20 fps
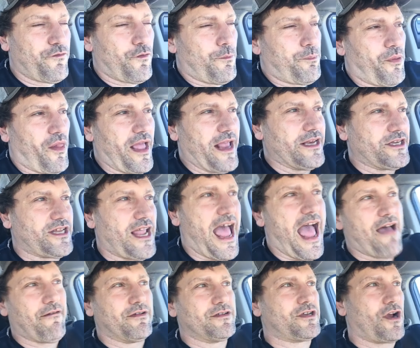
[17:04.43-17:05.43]
place to
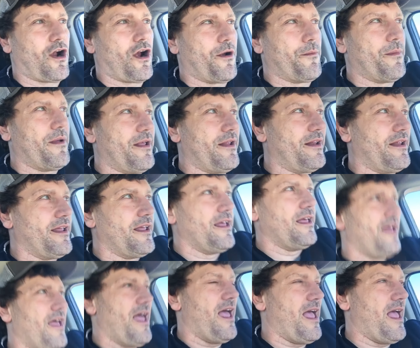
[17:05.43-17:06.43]
have a tournament,
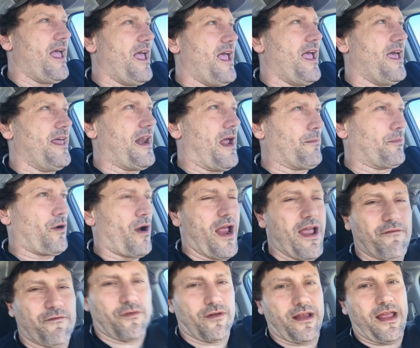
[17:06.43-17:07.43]
and I'm
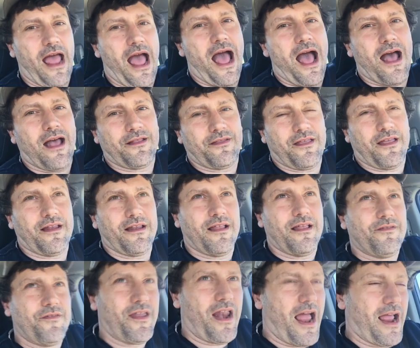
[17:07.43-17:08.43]
grateful to God
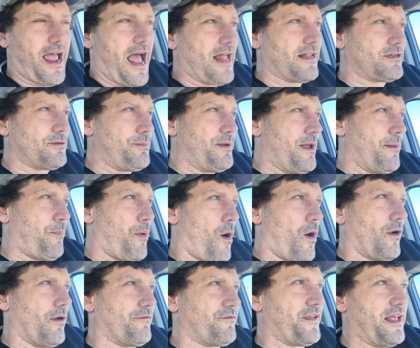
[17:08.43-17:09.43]
that I got to be a
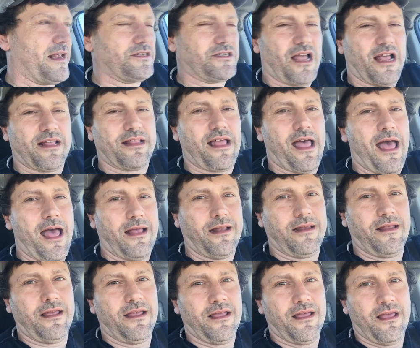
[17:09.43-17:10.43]
part of things like that.
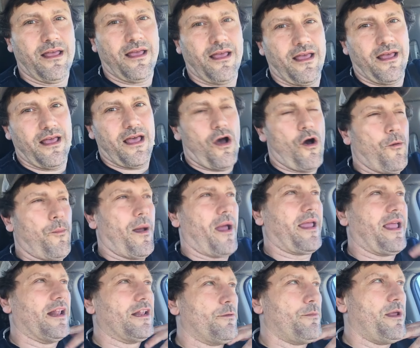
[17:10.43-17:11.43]
I hope I
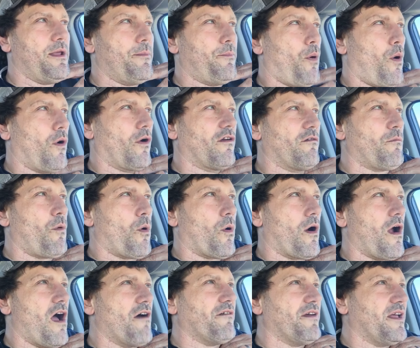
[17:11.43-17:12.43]
get to be a part of
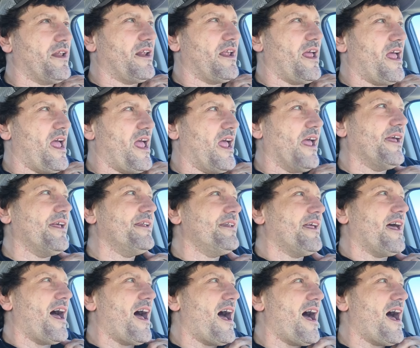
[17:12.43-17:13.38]
more of it, and